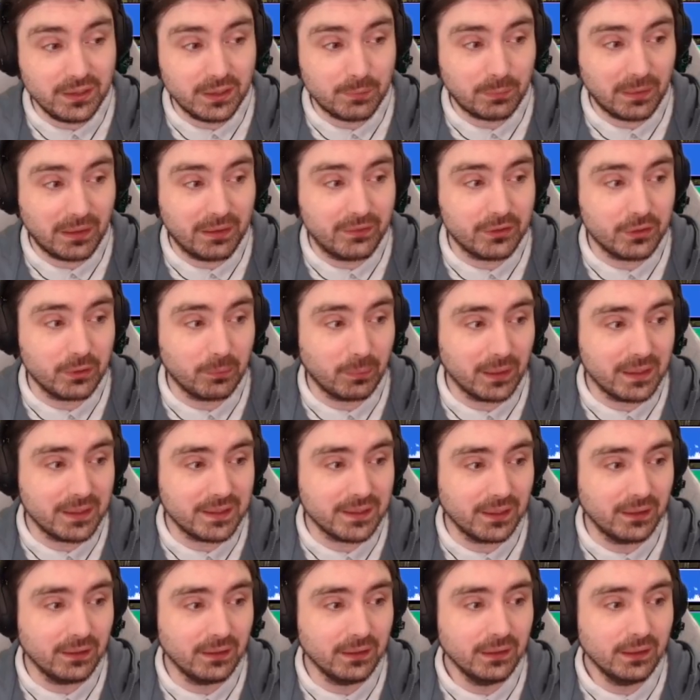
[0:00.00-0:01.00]
this player as your
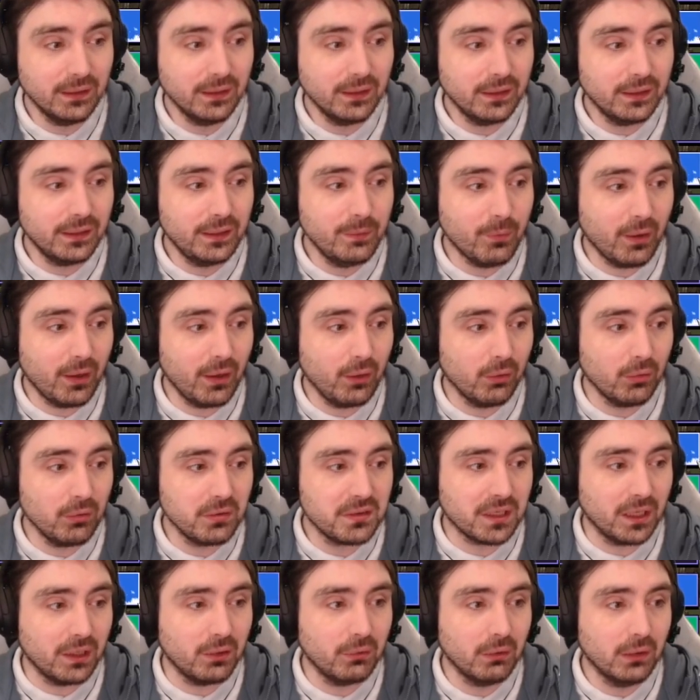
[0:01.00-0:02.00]
blitzer, you might
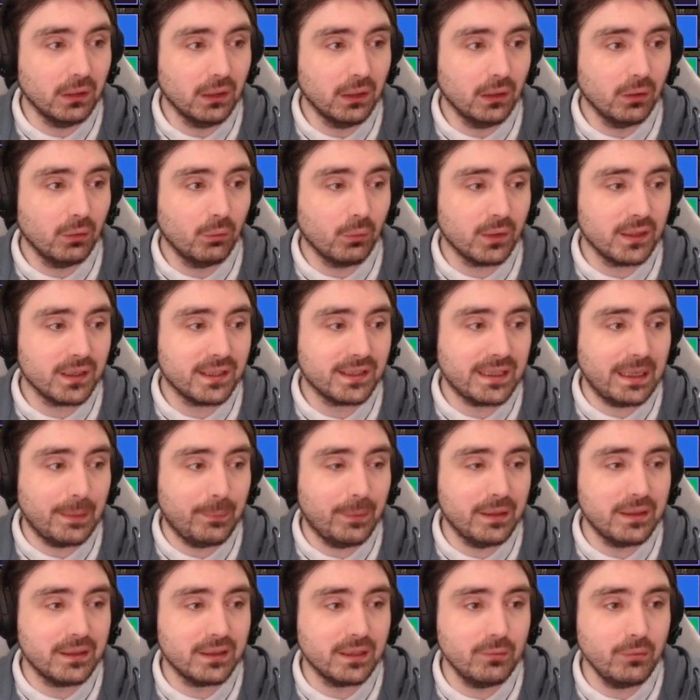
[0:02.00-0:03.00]
also want to
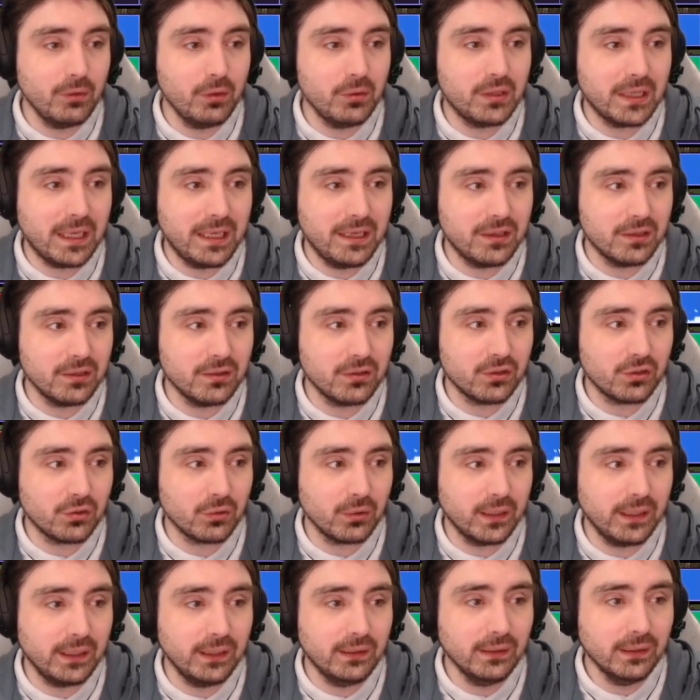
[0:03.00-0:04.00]
step into the mutations
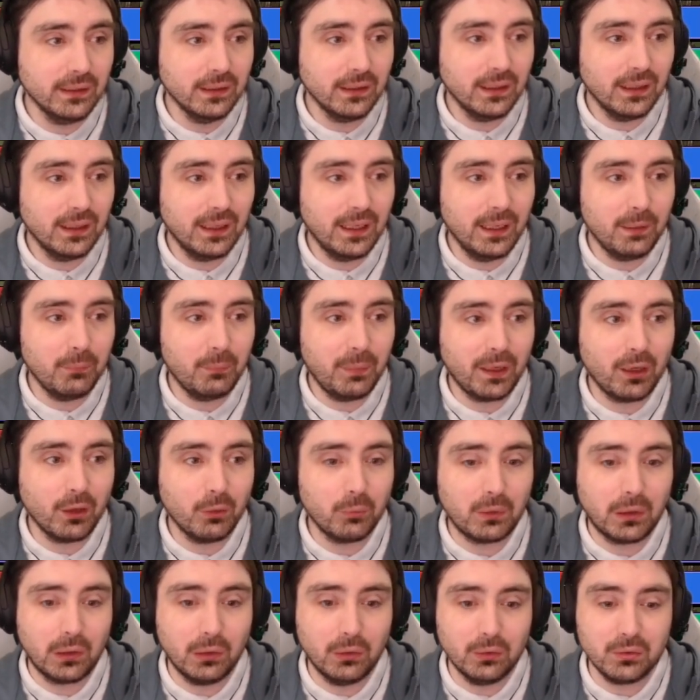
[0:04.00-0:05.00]
tree and pick
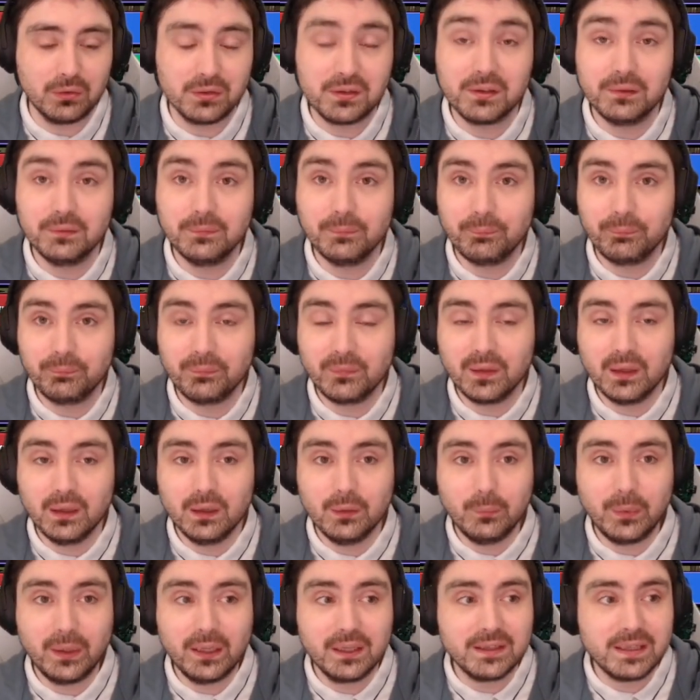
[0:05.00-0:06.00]
up Claws,
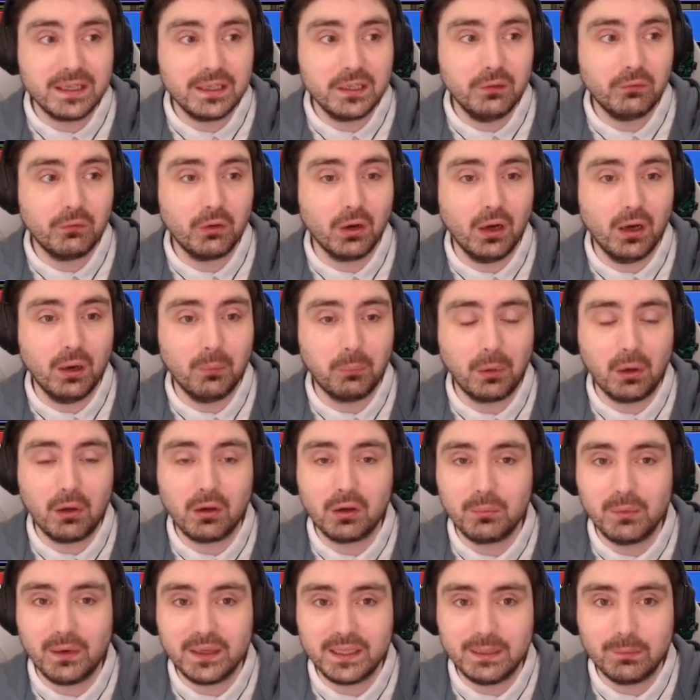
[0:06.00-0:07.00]
because then you've got a
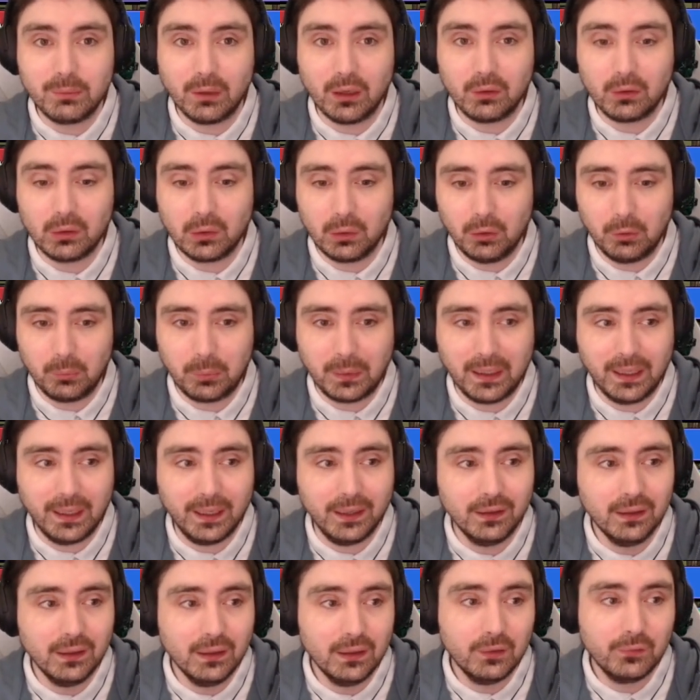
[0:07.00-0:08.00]
Block Mighty Blow Claw
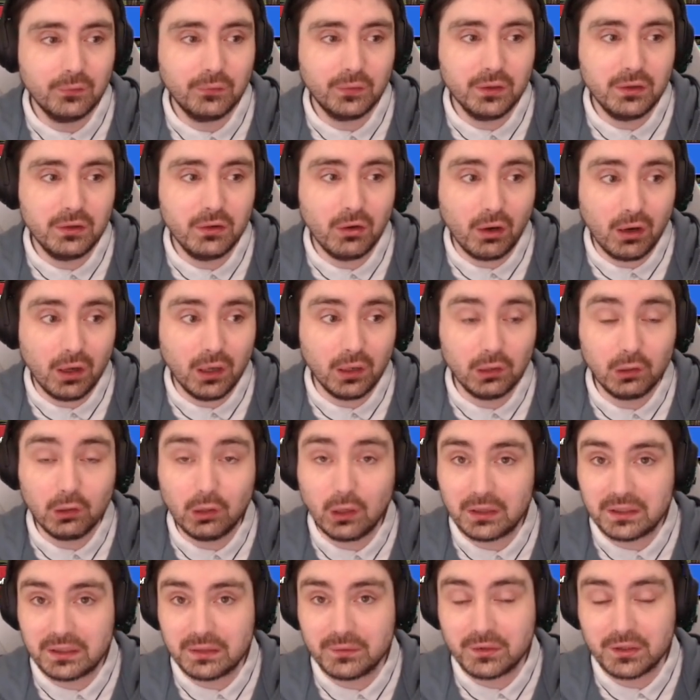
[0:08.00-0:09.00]
player for not a
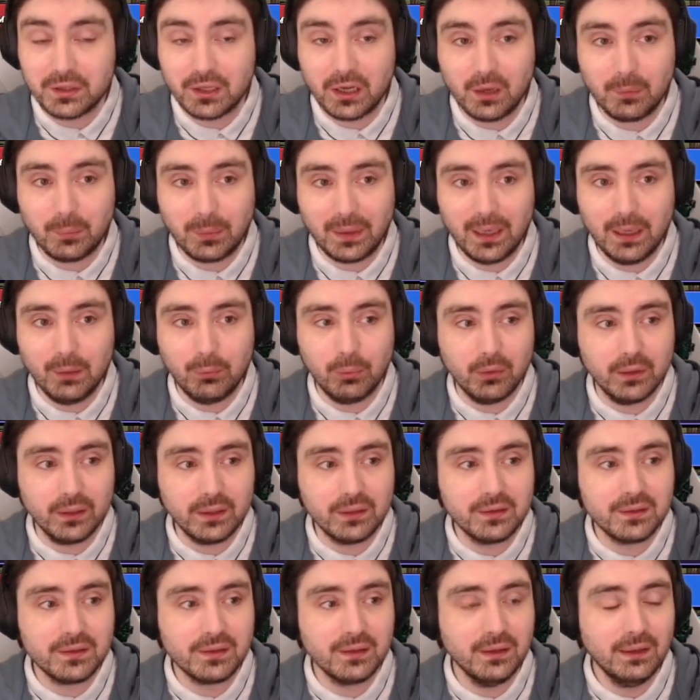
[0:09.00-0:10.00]
lot of star player
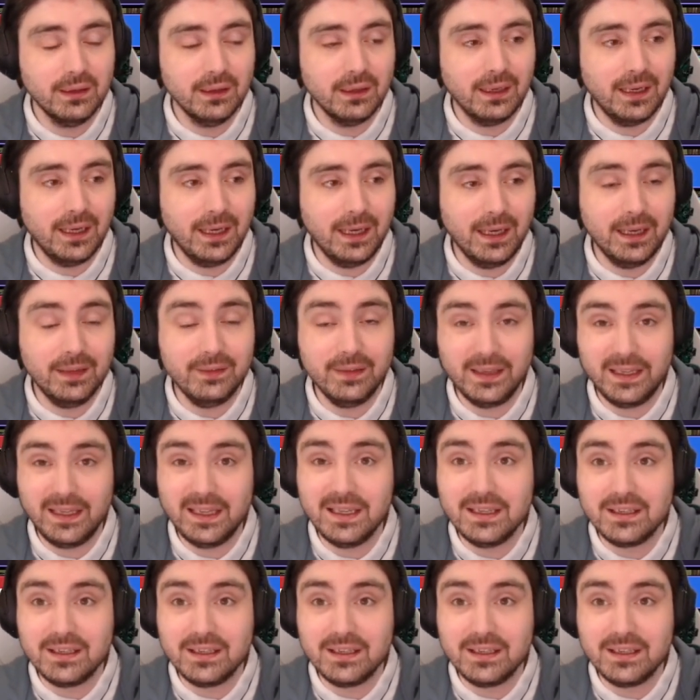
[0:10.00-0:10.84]
points, and then he